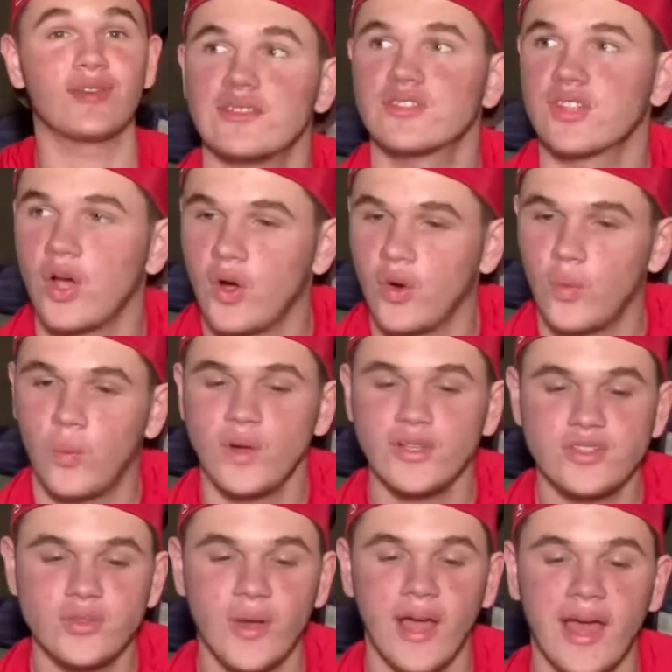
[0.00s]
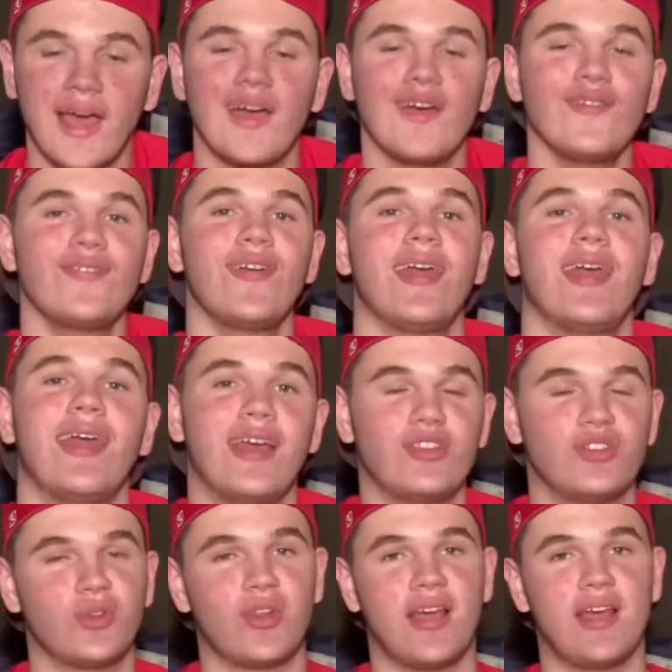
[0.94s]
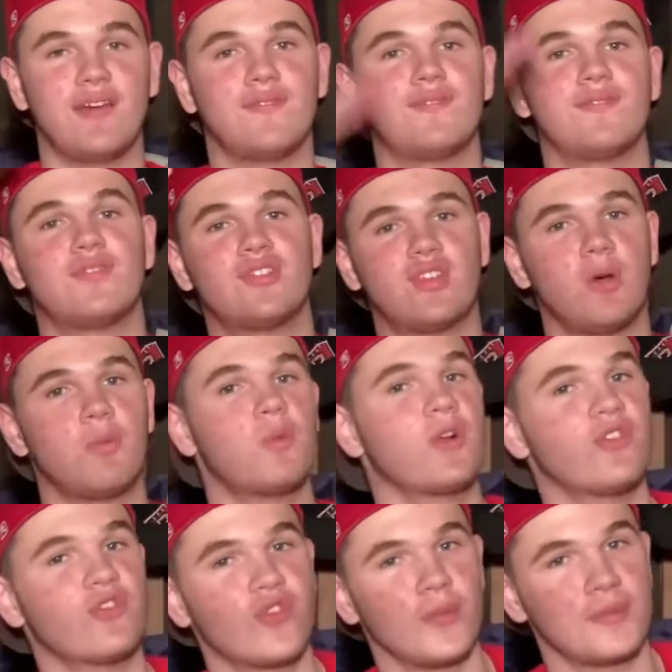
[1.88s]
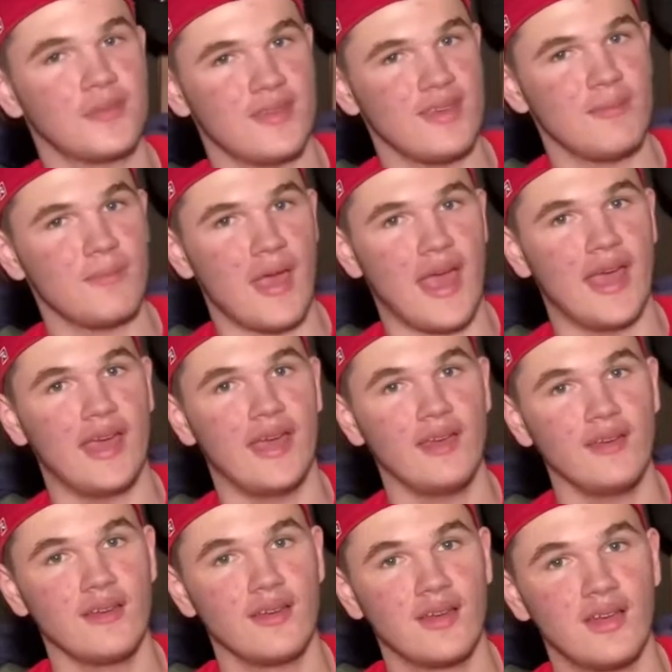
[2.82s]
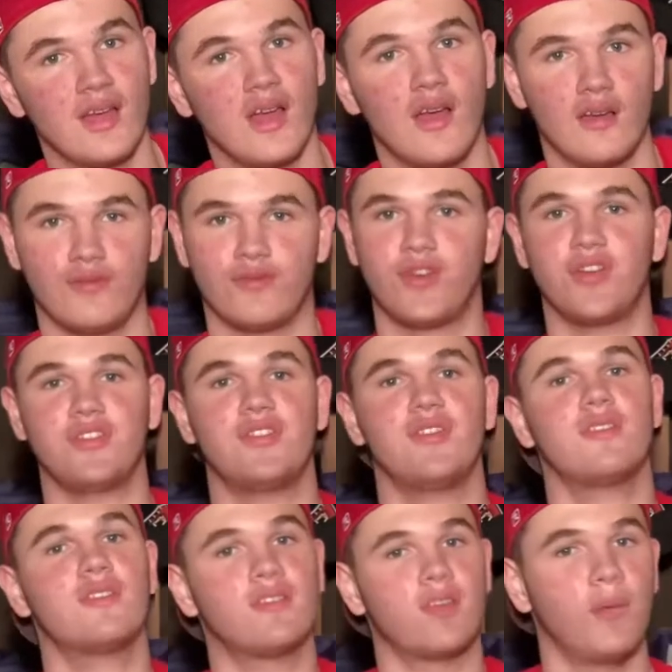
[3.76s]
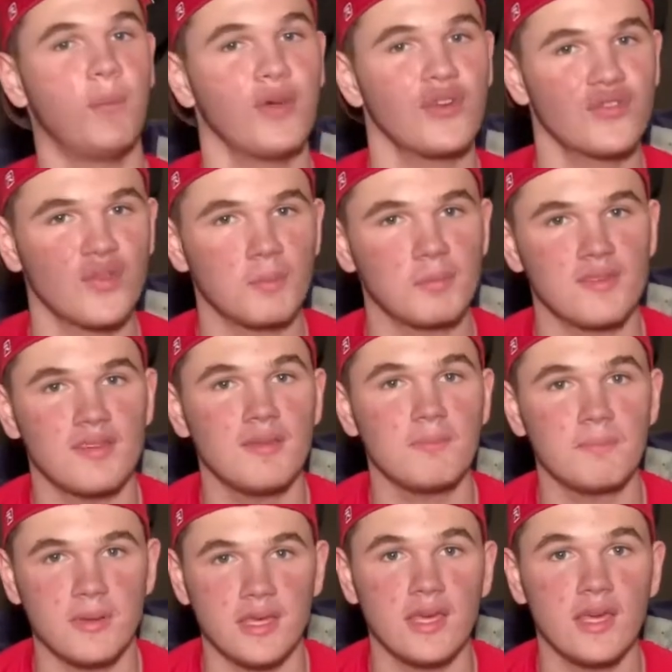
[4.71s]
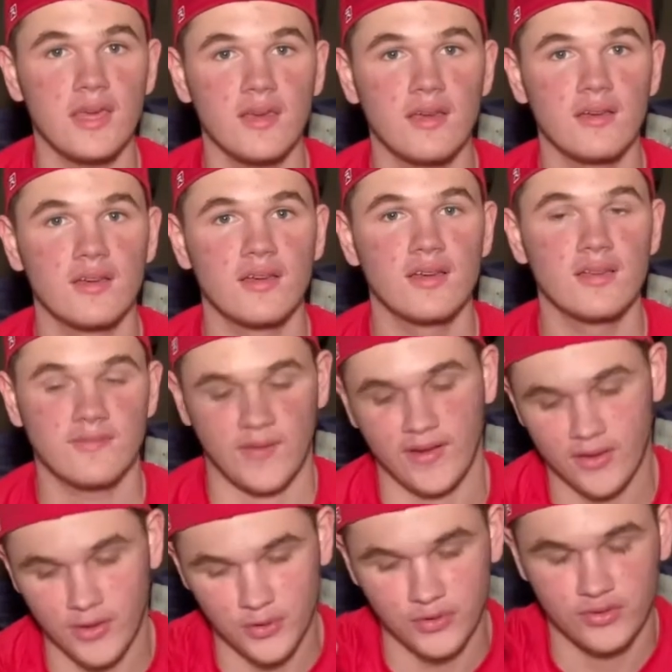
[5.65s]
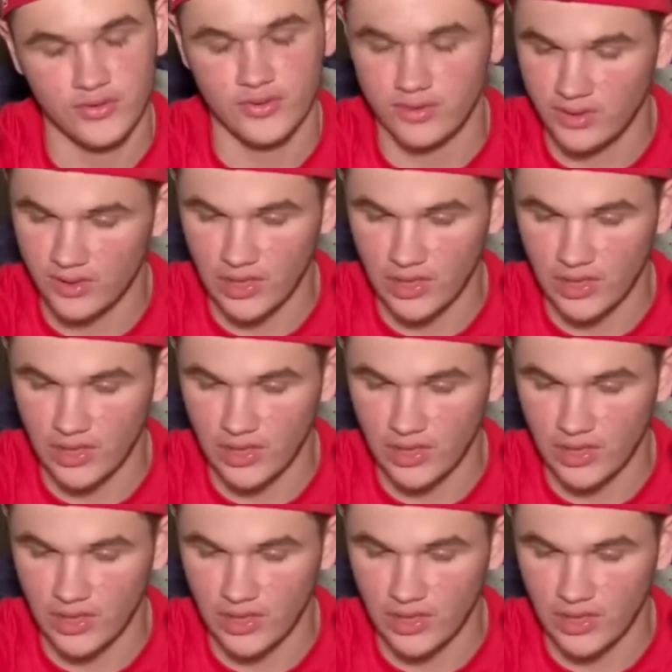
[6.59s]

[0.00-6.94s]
So what you have is you'll have someone from Team A versus someone from Team B that goes, in